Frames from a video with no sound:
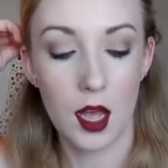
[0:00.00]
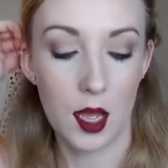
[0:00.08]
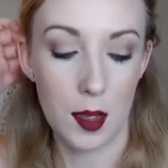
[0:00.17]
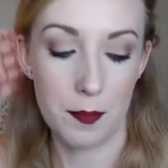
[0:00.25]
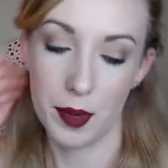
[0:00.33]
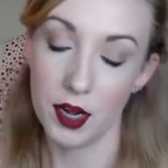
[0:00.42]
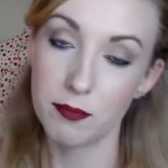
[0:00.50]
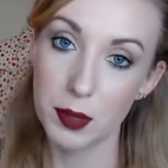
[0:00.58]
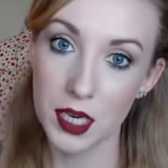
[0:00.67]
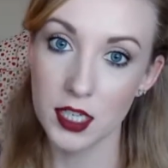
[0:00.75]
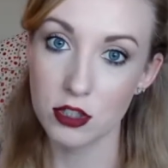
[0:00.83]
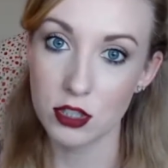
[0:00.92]
Um, but I've
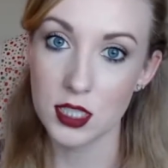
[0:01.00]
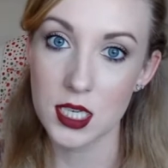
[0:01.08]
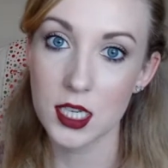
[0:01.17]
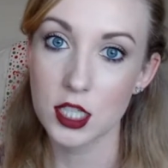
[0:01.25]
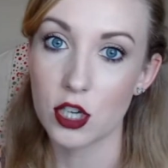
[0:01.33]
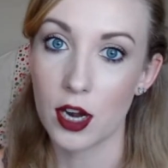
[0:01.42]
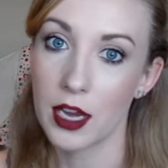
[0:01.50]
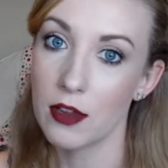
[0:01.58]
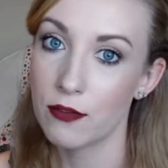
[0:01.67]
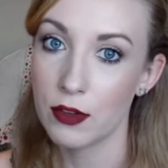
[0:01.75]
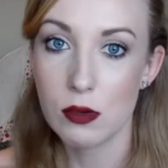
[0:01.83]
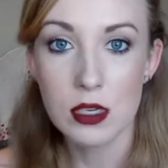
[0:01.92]
been interested in trying
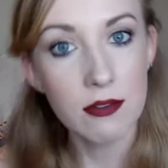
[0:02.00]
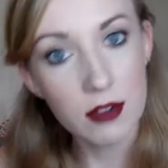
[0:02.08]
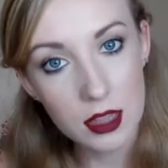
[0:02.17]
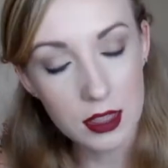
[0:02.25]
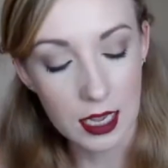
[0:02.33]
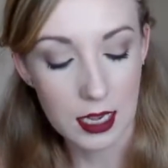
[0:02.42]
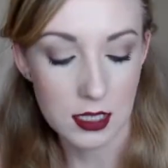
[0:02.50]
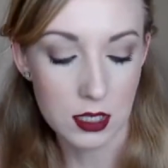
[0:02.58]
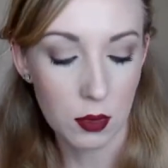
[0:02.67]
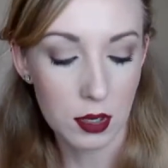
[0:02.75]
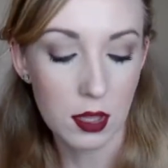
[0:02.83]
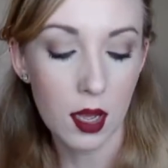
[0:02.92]
a few different things,
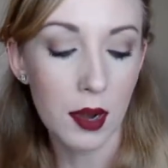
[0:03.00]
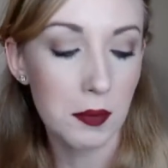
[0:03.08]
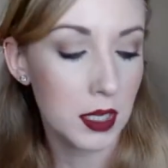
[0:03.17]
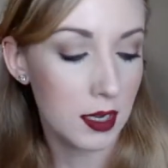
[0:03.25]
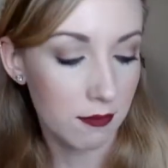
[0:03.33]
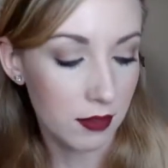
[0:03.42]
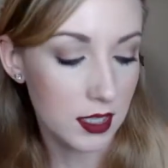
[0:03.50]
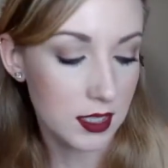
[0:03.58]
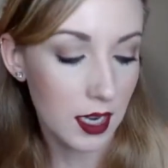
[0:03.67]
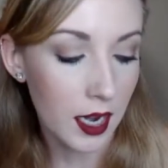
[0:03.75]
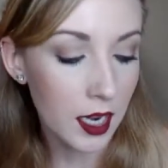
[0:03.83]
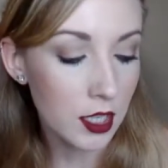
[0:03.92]
so I thought I would give
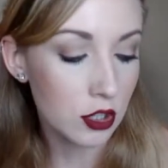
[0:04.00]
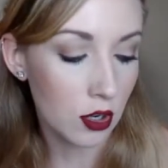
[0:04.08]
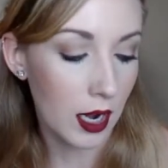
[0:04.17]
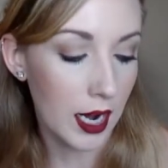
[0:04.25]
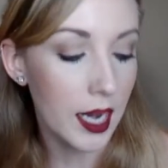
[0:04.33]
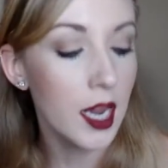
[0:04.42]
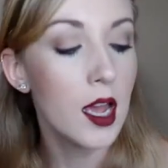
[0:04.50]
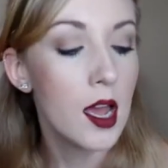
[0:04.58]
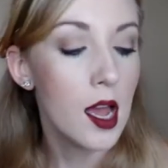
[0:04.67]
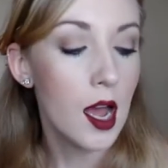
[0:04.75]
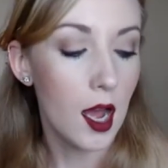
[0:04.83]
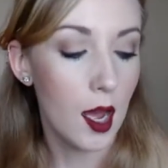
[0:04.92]
this guy a try.
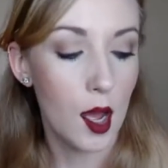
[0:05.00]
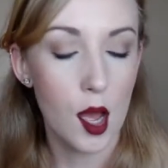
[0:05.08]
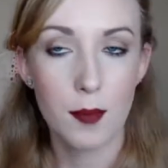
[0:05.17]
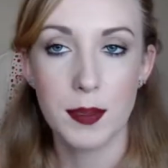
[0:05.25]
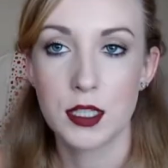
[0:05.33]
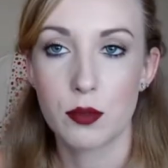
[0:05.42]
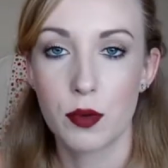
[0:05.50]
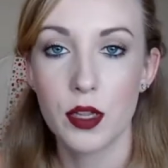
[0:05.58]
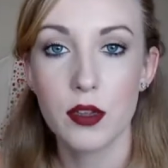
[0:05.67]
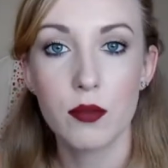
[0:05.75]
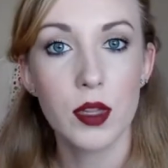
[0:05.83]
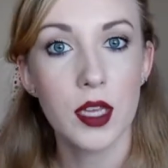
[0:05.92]
Um, it's
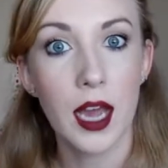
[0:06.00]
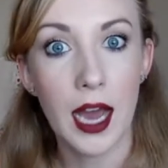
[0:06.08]
really, really